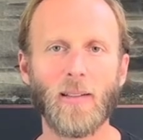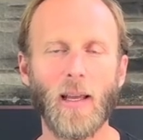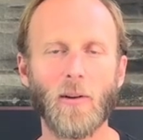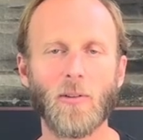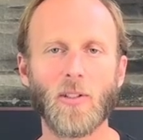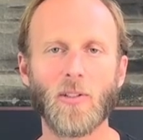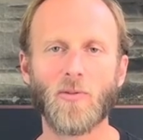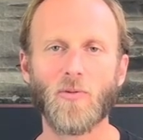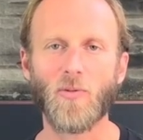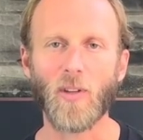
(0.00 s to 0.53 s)

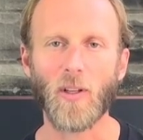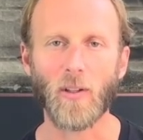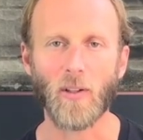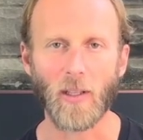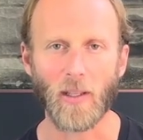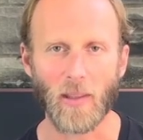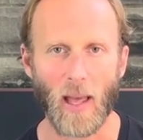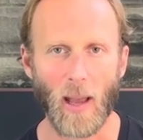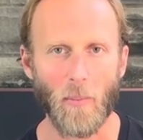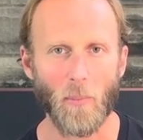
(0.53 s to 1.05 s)
just
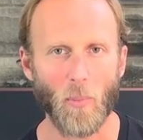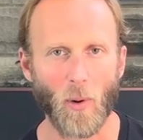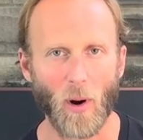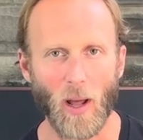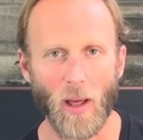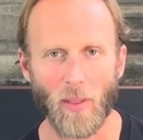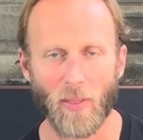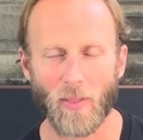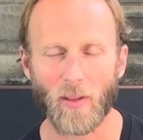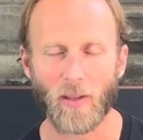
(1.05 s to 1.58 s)
feeling that
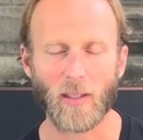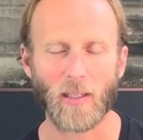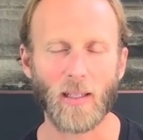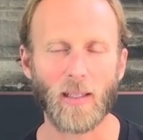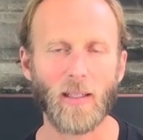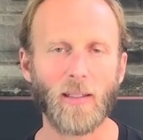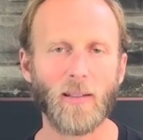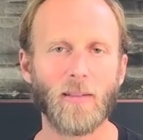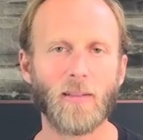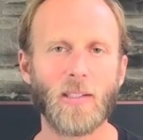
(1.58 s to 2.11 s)
breath
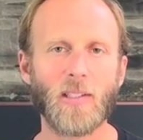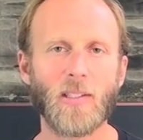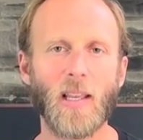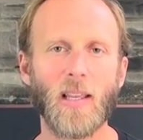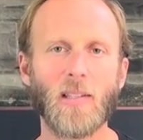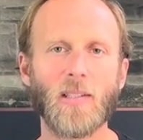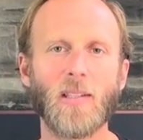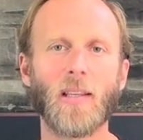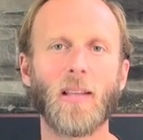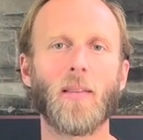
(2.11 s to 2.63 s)
again,
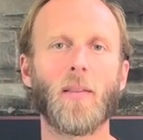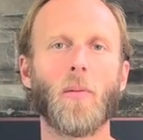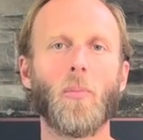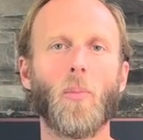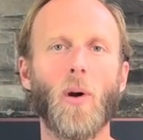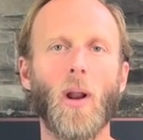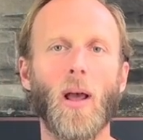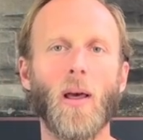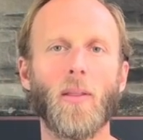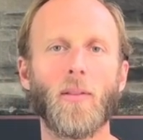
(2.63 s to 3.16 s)
sensing the
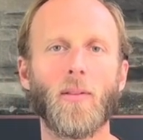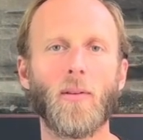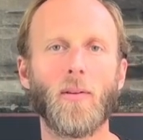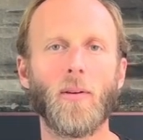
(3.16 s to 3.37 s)
breath,